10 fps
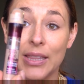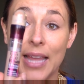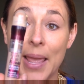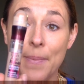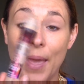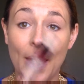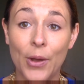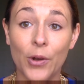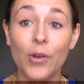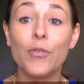Light
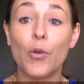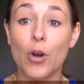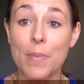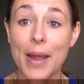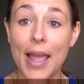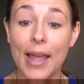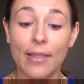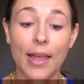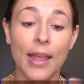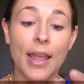Pale for my
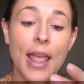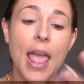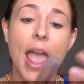highlight,